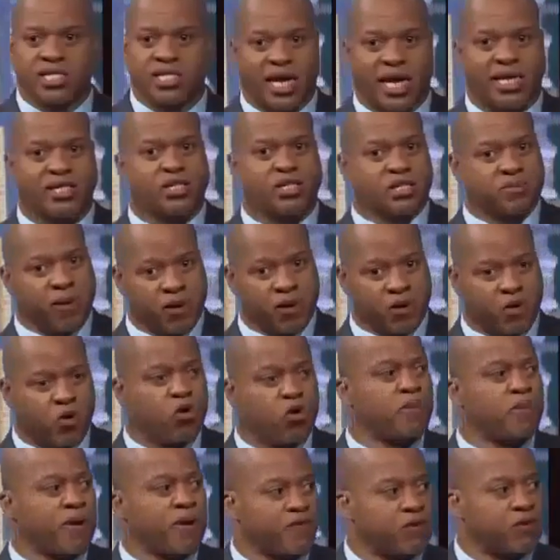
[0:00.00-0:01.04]
It's not just about
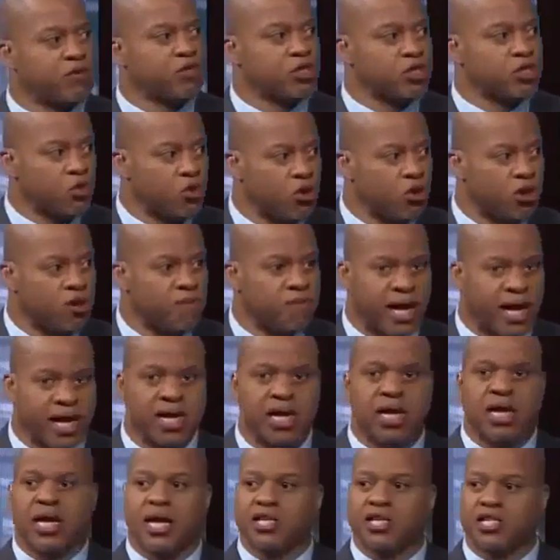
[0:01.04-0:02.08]
quarterback versus
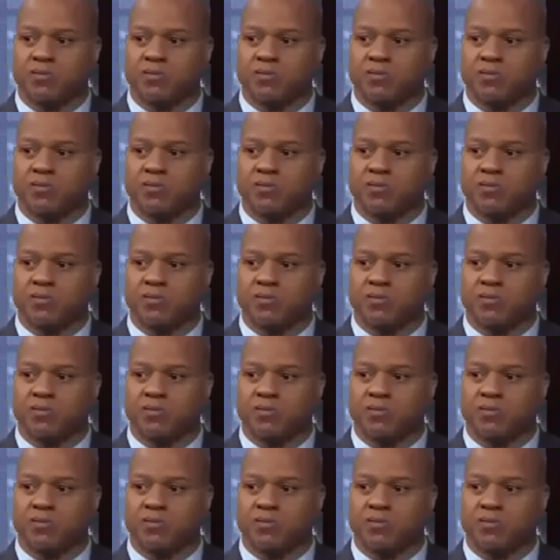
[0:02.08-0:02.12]
quarterback.